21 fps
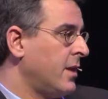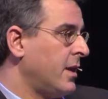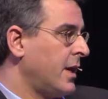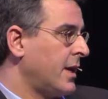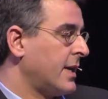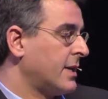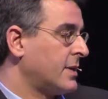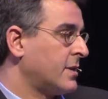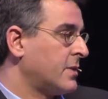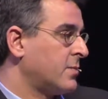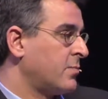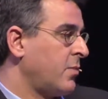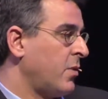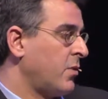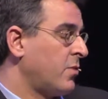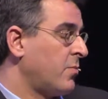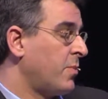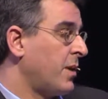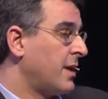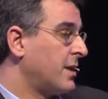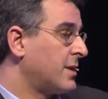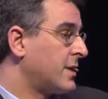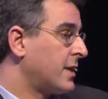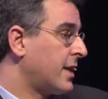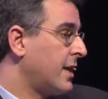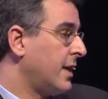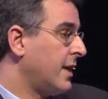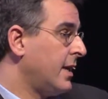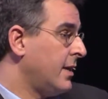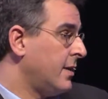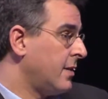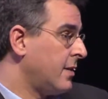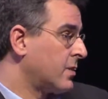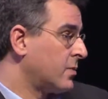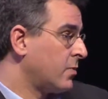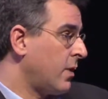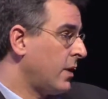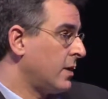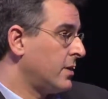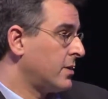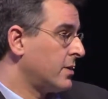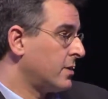I guess, both politically as
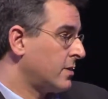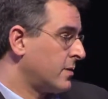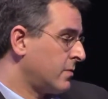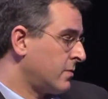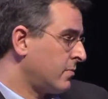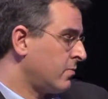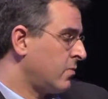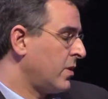well as